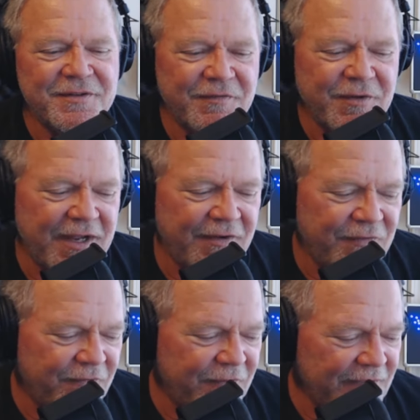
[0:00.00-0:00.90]
If you have, if
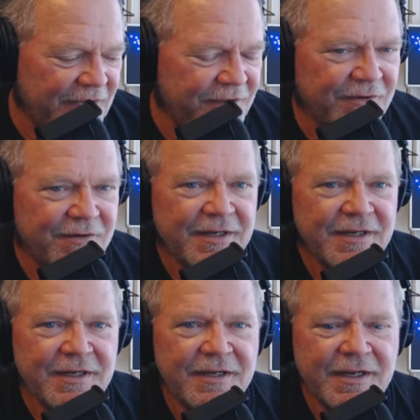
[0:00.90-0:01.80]
you feel like you're
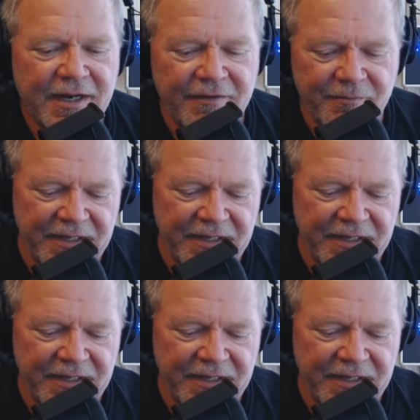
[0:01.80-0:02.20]
kind of